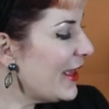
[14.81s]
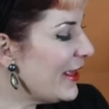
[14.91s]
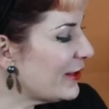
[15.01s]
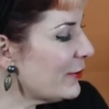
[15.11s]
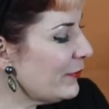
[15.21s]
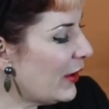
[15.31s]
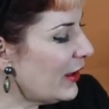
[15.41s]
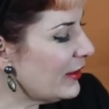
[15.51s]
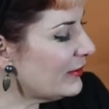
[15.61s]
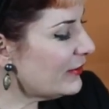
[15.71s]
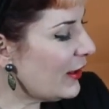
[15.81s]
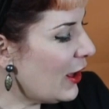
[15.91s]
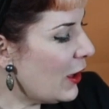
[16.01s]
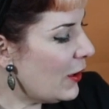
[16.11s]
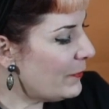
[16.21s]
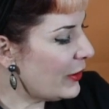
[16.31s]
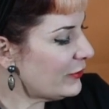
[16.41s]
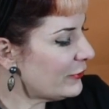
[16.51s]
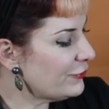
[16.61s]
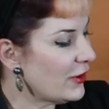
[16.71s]
It combines a
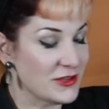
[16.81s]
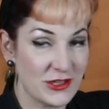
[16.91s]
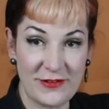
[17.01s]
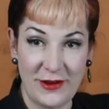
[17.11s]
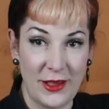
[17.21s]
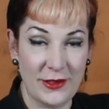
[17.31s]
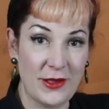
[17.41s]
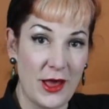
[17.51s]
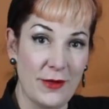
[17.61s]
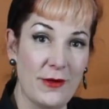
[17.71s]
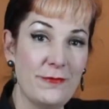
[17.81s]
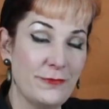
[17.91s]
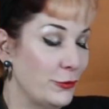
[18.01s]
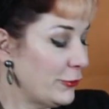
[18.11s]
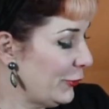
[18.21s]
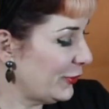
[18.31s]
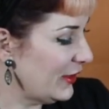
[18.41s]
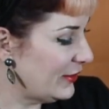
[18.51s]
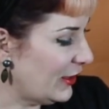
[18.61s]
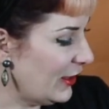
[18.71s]
busk front just like a full
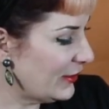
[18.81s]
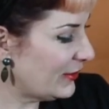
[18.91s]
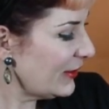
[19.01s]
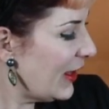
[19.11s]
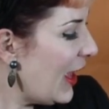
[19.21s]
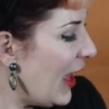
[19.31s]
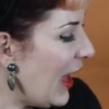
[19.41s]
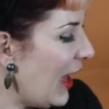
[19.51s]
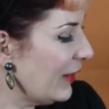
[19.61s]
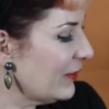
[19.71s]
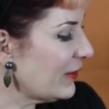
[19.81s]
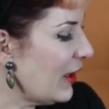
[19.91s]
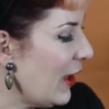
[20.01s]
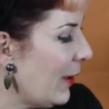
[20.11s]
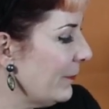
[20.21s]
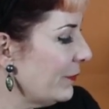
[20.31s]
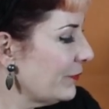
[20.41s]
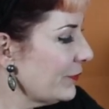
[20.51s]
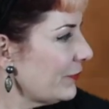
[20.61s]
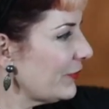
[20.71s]
corset does, and
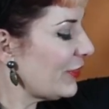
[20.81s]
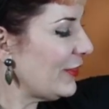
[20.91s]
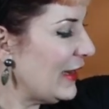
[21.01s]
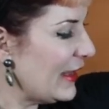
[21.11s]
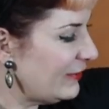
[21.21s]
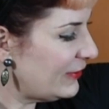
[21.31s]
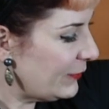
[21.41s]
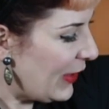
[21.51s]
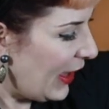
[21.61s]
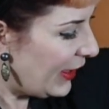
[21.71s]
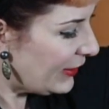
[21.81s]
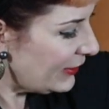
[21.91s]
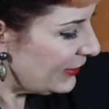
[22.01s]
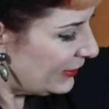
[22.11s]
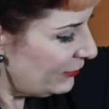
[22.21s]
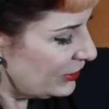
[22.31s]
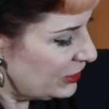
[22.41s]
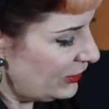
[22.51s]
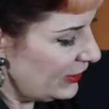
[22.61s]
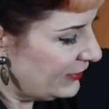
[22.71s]
the laced back, which
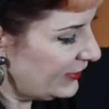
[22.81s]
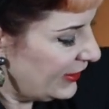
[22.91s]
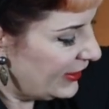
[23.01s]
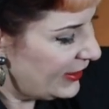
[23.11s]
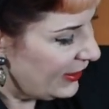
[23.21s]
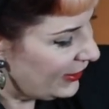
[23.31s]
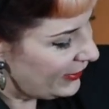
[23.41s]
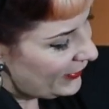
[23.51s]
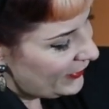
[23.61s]
you can see here.